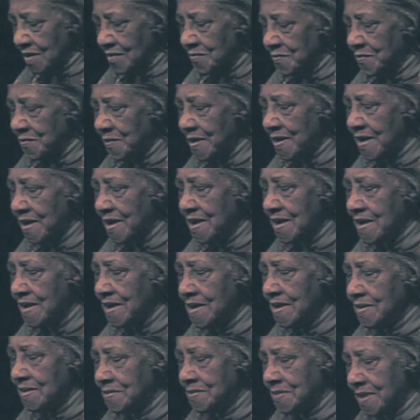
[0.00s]

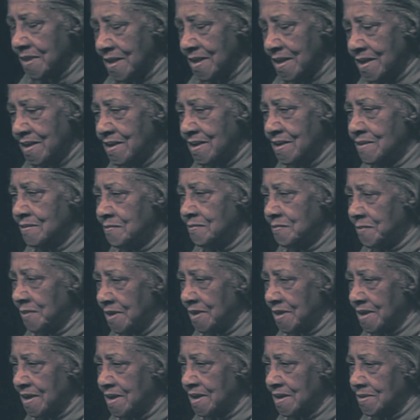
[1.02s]
Freight train,
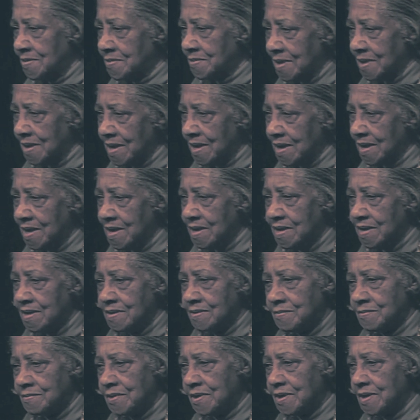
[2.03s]
freight
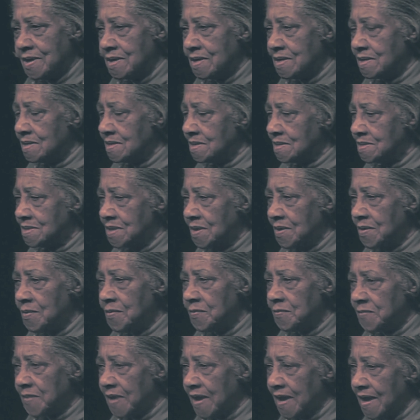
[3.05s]
train, run
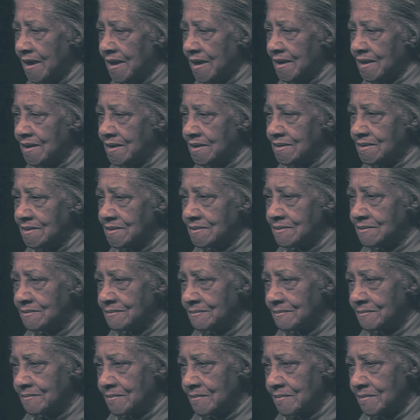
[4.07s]
so fast.
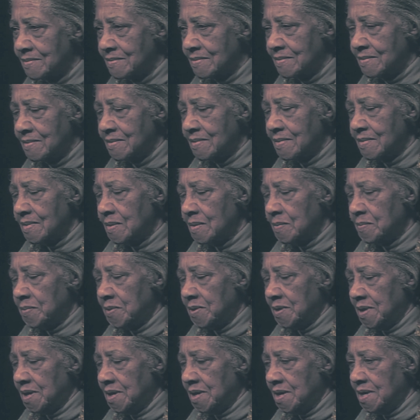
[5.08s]

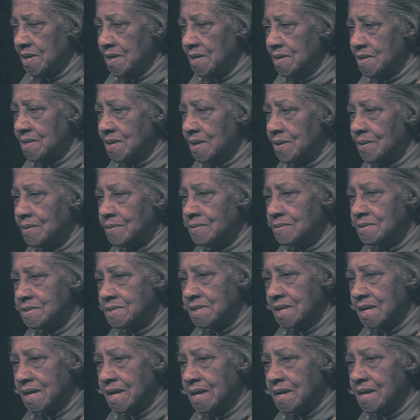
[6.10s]
Please don't
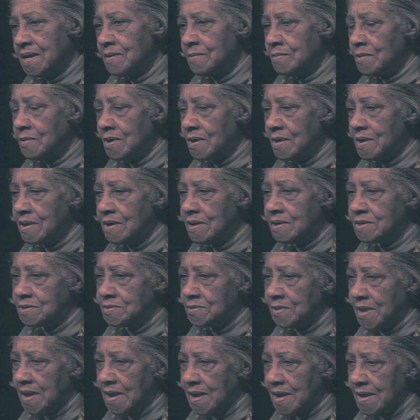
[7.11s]
tell what
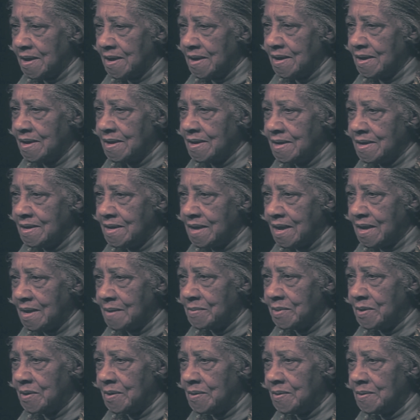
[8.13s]
train
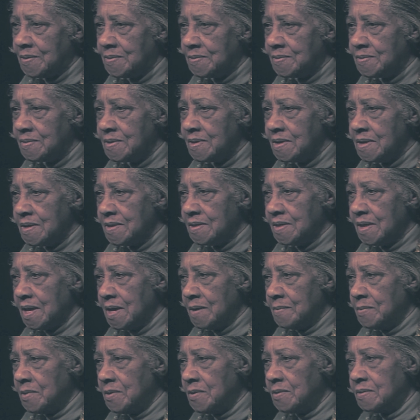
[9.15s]
I'm on.
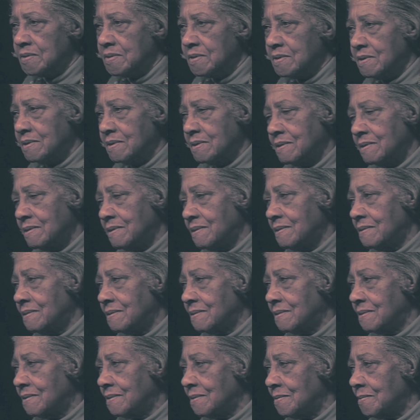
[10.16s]
They won't
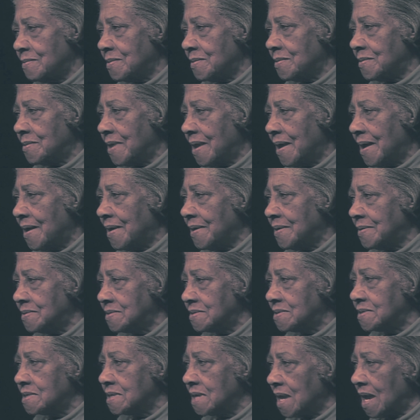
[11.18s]
know what
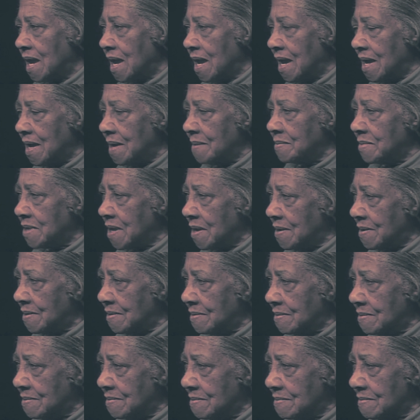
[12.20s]
route I'm
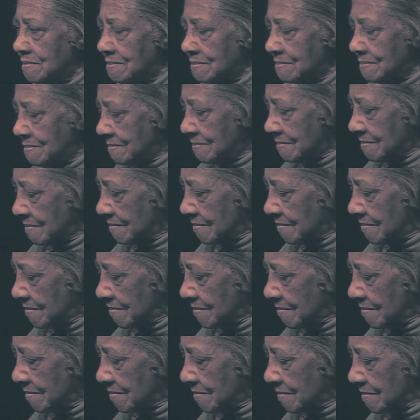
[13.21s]

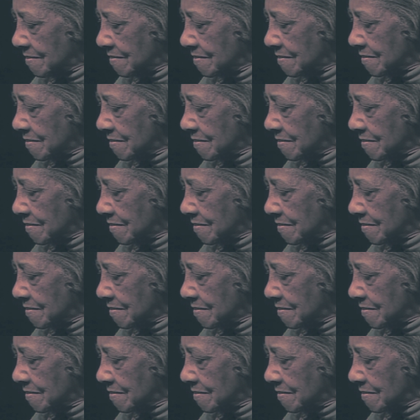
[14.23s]
gone.